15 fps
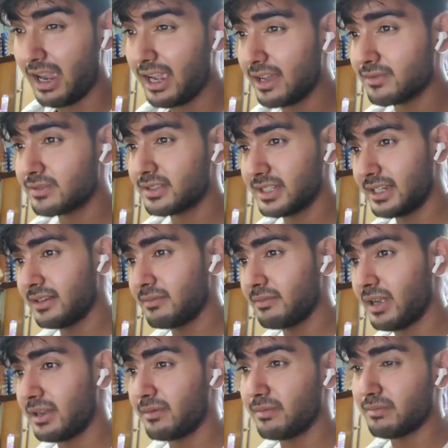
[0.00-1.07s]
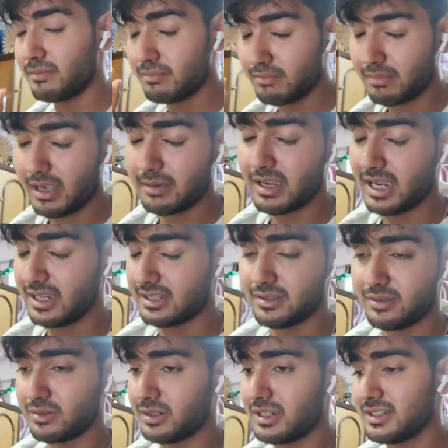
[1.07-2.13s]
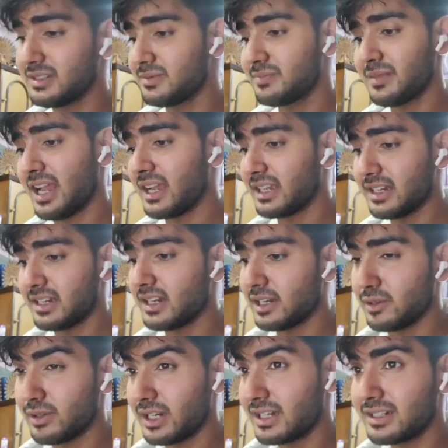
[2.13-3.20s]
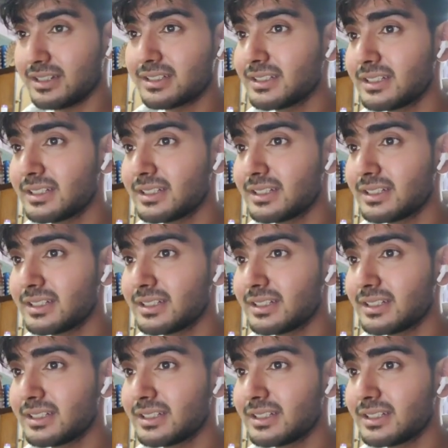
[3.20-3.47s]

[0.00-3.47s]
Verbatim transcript: I have seen my by my eyes. Okay, I can tell you that.